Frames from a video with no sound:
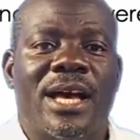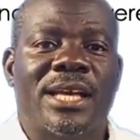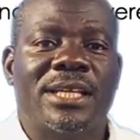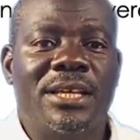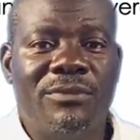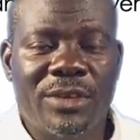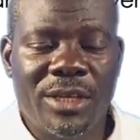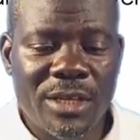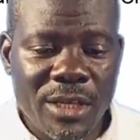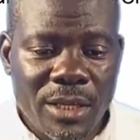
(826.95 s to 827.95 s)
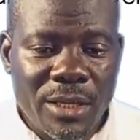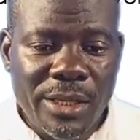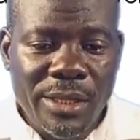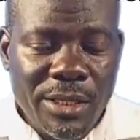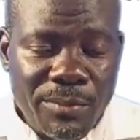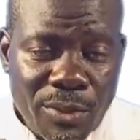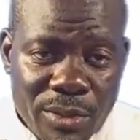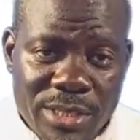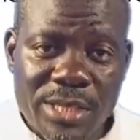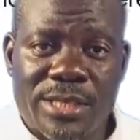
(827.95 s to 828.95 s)
and even in the
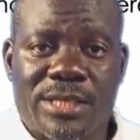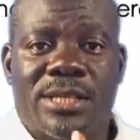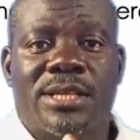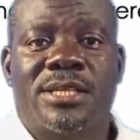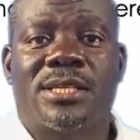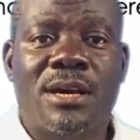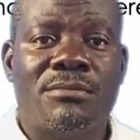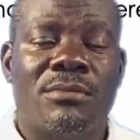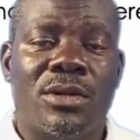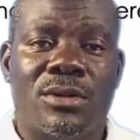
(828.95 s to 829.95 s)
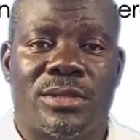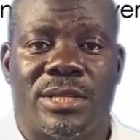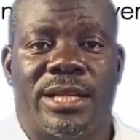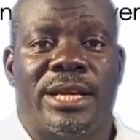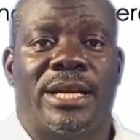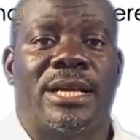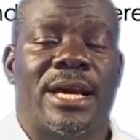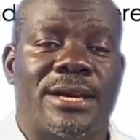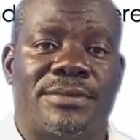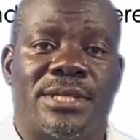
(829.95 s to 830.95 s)
process, some lost their
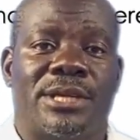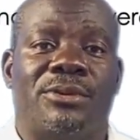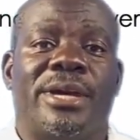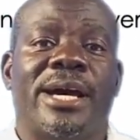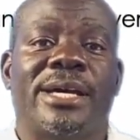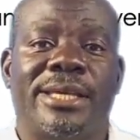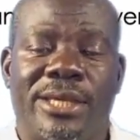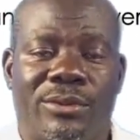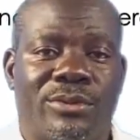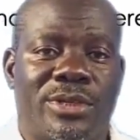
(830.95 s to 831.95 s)
lives. They were killed.